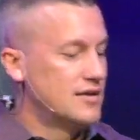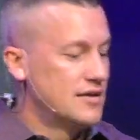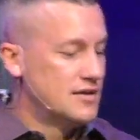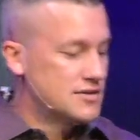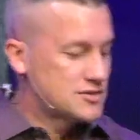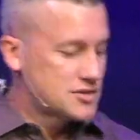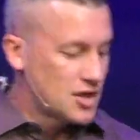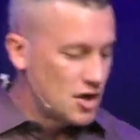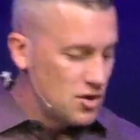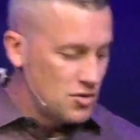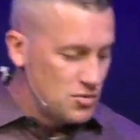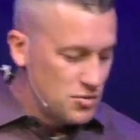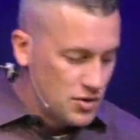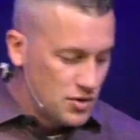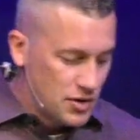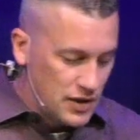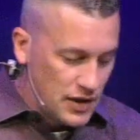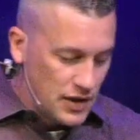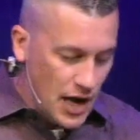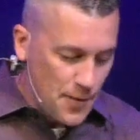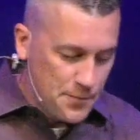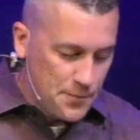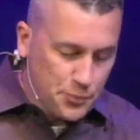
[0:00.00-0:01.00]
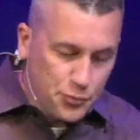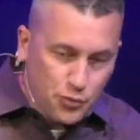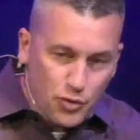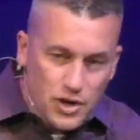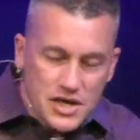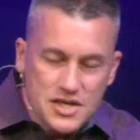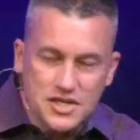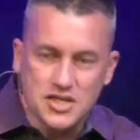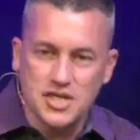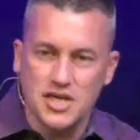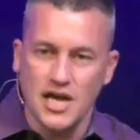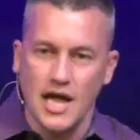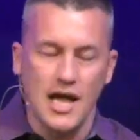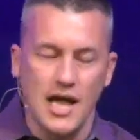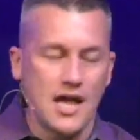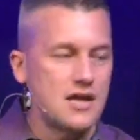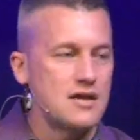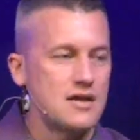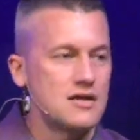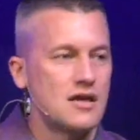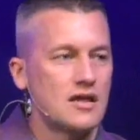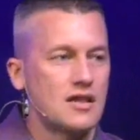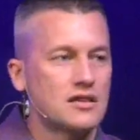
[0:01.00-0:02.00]
So
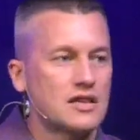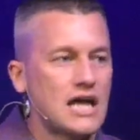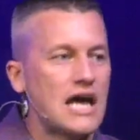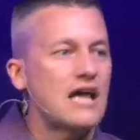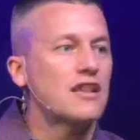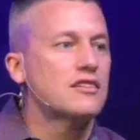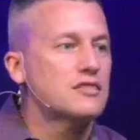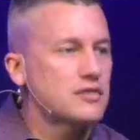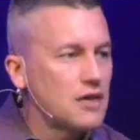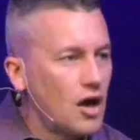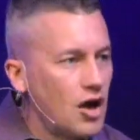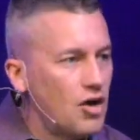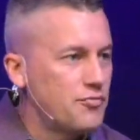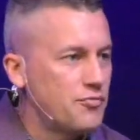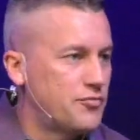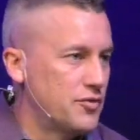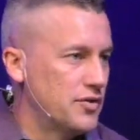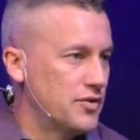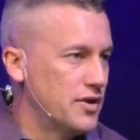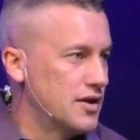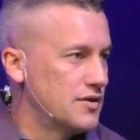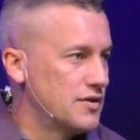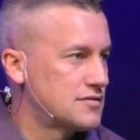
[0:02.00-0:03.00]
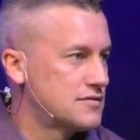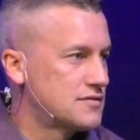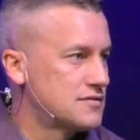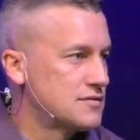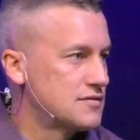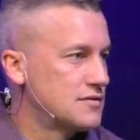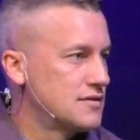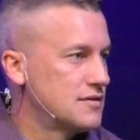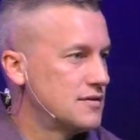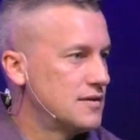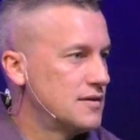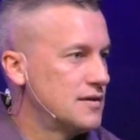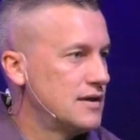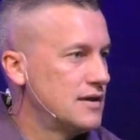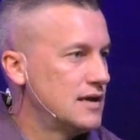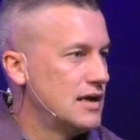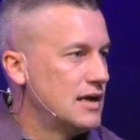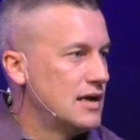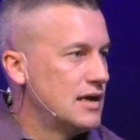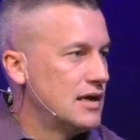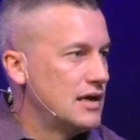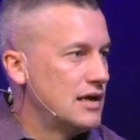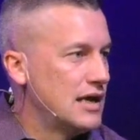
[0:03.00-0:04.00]
appreciate that thoughtfulness
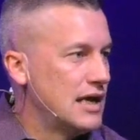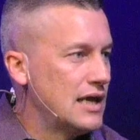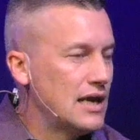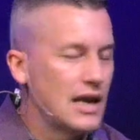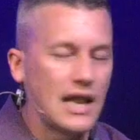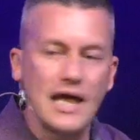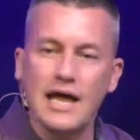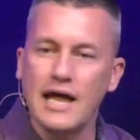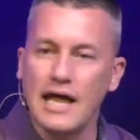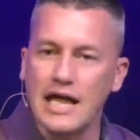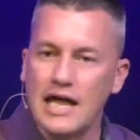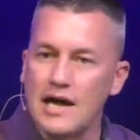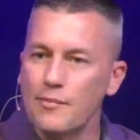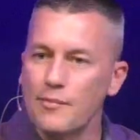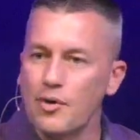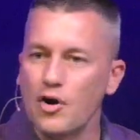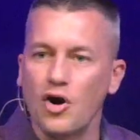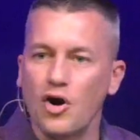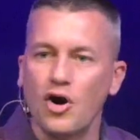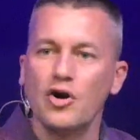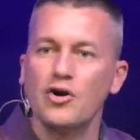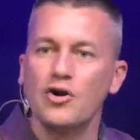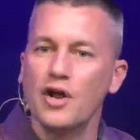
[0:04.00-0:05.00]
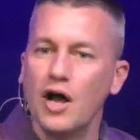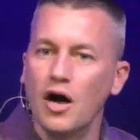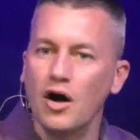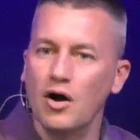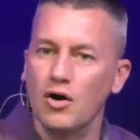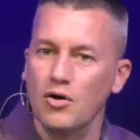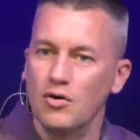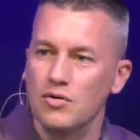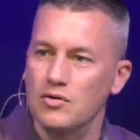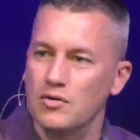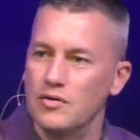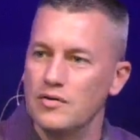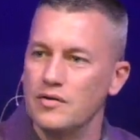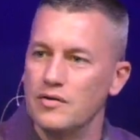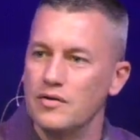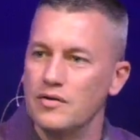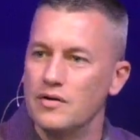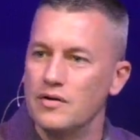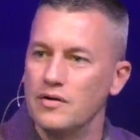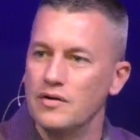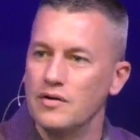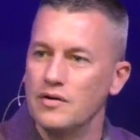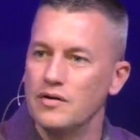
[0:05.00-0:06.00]
and let him or her know
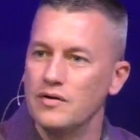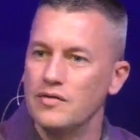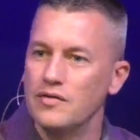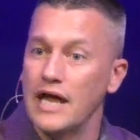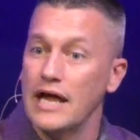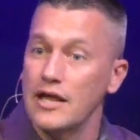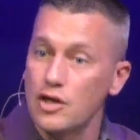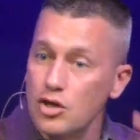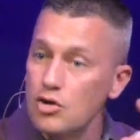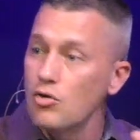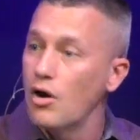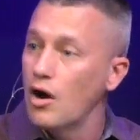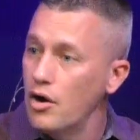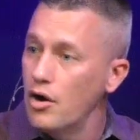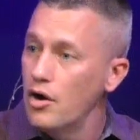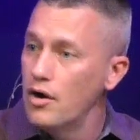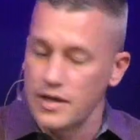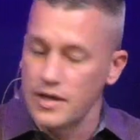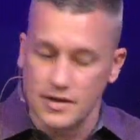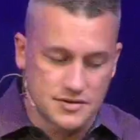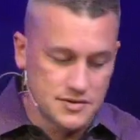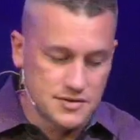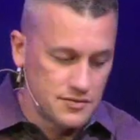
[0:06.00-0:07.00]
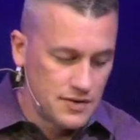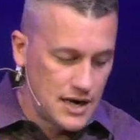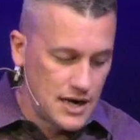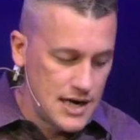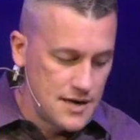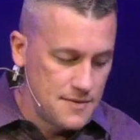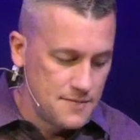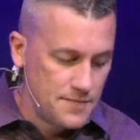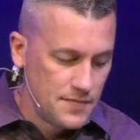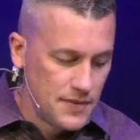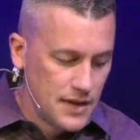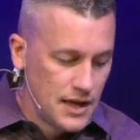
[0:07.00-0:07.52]
that you heard it, right?